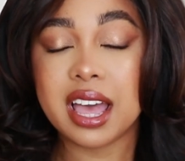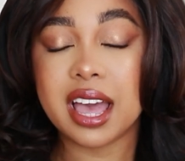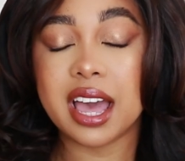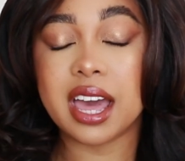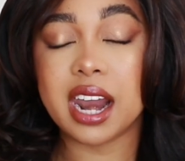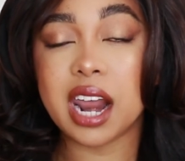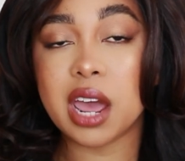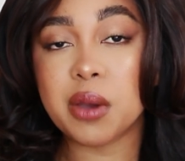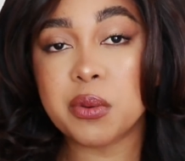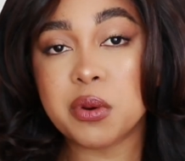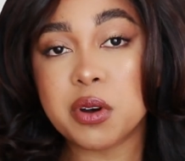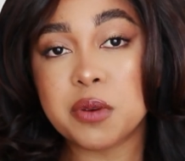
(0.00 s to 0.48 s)

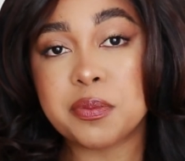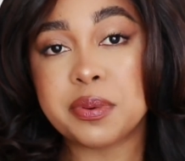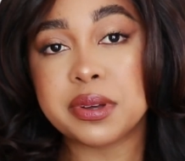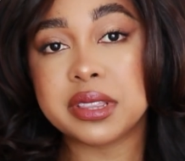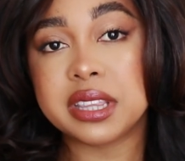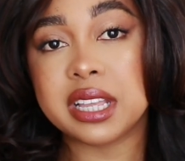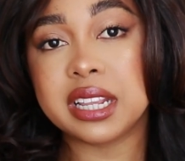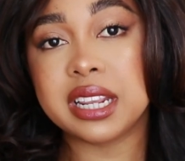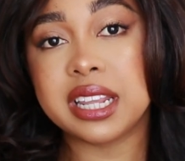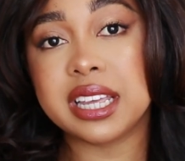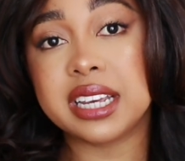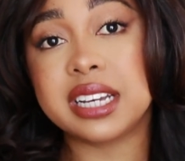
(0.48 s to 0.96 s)
and I will
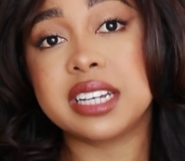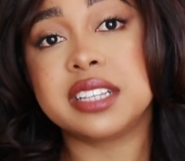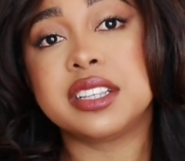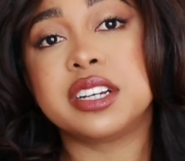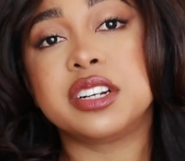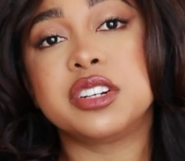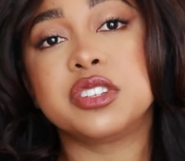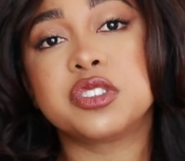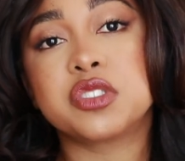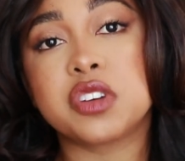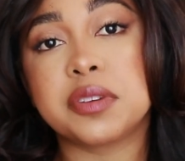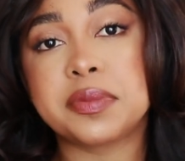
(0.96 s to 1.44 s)
put the link in
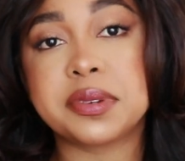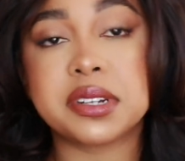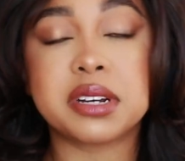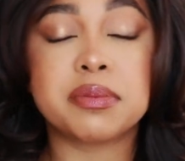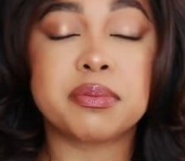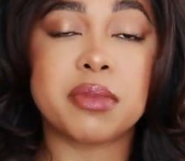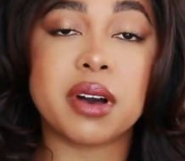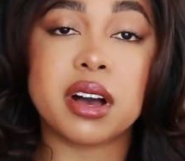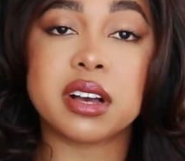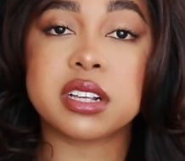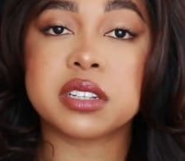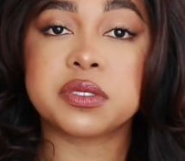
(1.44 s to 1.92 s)
the description
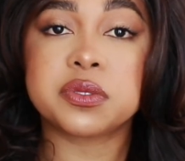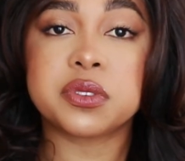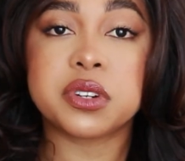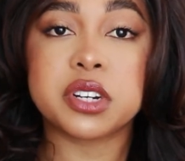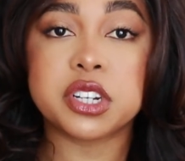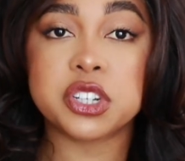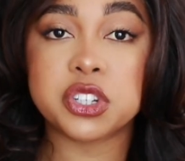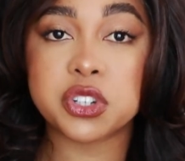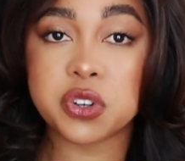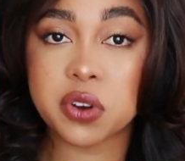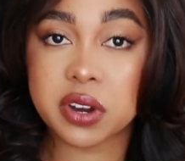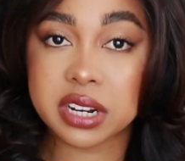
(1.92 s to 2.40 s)
box for
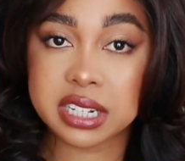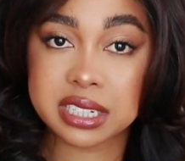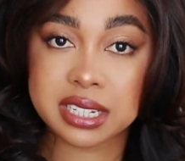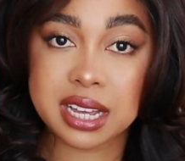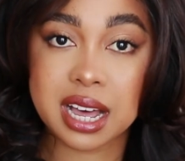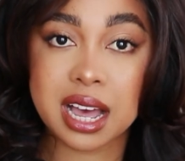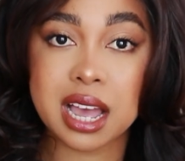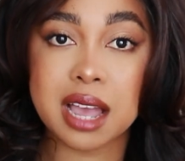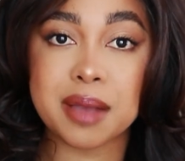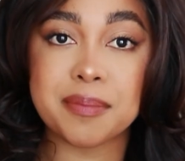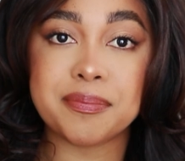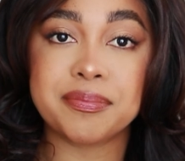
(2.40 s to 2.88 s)
a short
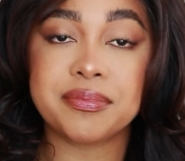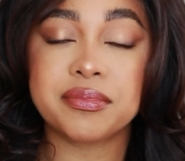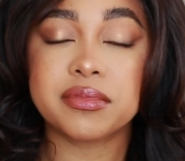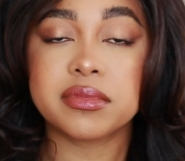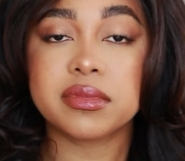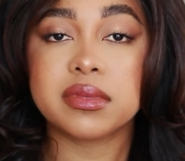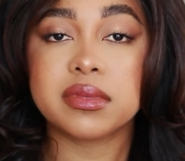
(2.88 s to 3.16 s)
time.